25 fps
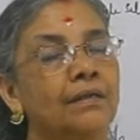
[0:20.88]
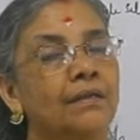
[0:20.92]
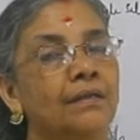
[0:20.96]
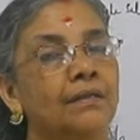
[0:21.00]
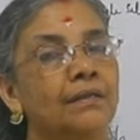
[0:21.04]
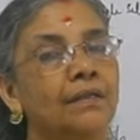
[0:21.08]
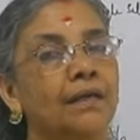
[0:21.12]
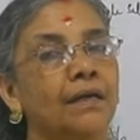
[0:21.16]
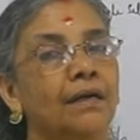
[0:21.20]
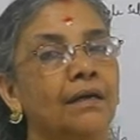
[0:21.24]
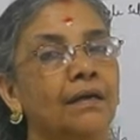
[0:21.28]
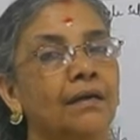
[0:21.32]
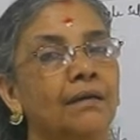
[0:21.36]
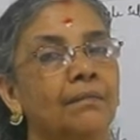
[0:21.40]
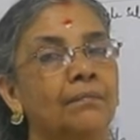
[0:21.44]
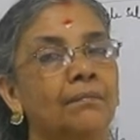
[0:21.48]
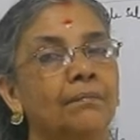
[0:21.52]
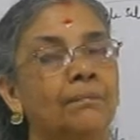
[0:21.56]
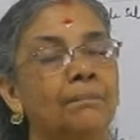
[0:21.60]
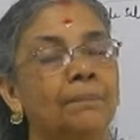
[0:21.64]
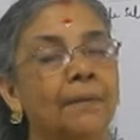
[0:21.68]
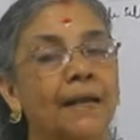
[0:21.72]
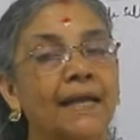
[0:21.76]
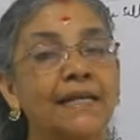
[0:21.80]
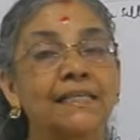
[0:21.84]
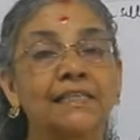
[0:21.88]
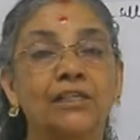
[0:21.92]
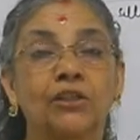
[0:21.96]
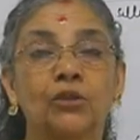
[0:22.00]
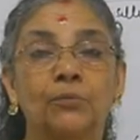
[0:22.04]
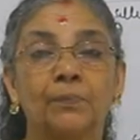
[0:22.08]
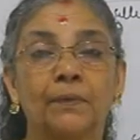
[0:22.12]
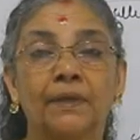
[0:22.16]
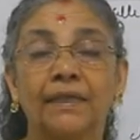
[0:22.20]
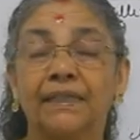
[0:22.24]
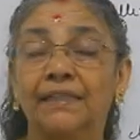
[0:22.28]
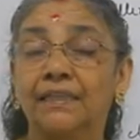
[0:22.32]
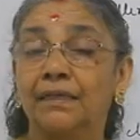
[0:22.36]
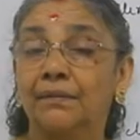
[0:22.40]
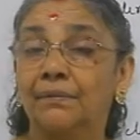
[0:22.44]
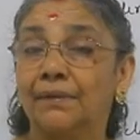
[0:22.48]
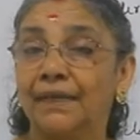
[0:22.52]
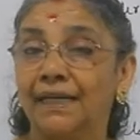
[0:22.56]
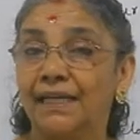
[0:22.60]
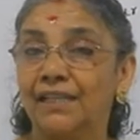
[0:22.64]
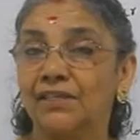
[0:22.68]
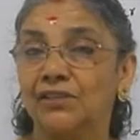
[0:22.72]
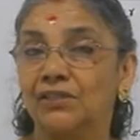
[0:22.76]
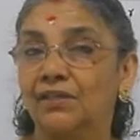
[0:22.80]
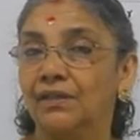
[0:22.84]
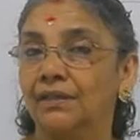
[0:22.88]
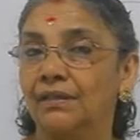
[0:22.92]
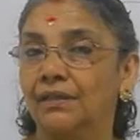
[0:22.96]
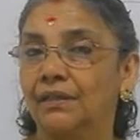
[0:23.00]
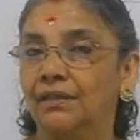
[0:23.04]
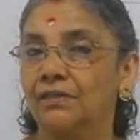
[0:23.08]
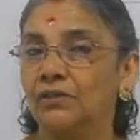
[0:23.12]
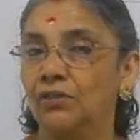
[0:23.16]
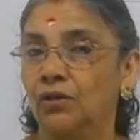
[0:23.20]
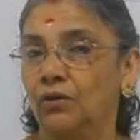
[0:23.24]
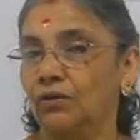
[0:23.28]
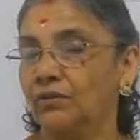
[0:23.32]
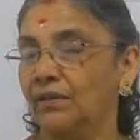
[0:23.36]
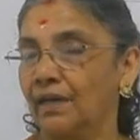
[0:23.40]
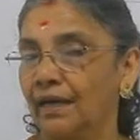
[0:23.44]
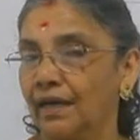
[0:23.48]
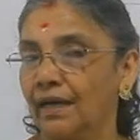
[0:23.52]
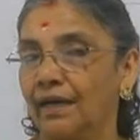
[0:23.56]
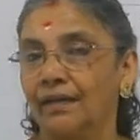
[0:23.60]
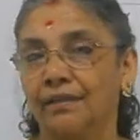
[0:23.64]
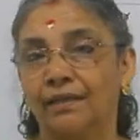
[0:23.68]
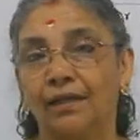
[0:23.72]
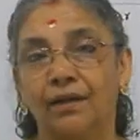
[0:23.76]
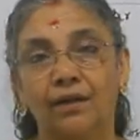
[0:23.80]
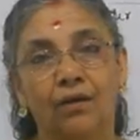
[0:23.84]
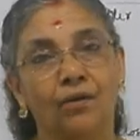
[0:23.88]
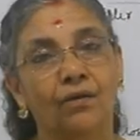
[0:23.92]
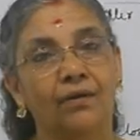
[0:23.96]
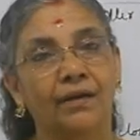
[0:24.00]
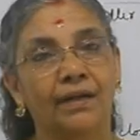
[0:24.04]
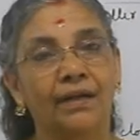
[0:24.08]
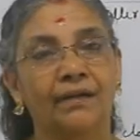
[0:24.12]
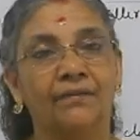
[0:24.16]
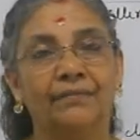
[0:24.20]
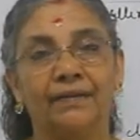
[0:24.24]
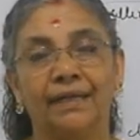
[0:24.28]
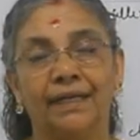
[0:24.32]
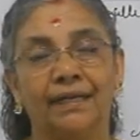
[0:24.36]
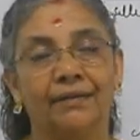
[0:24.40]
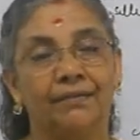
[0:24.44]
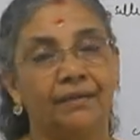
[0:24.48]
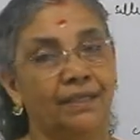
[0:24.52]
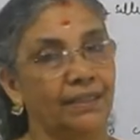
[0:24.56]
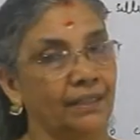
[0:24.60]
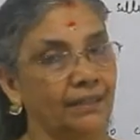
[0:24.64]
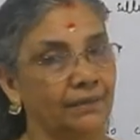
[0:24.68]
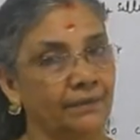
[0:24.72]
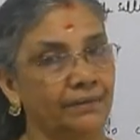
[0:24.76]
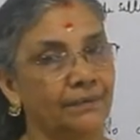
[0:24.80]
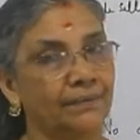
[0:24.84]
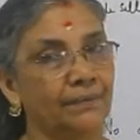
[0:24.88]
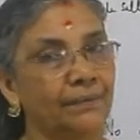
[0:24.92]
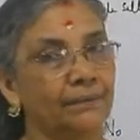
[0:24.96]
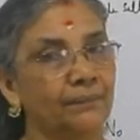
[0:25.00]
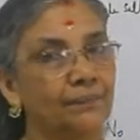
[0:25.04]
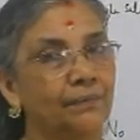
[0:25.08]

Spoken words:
the price output determination, the short run and the long run we have learned.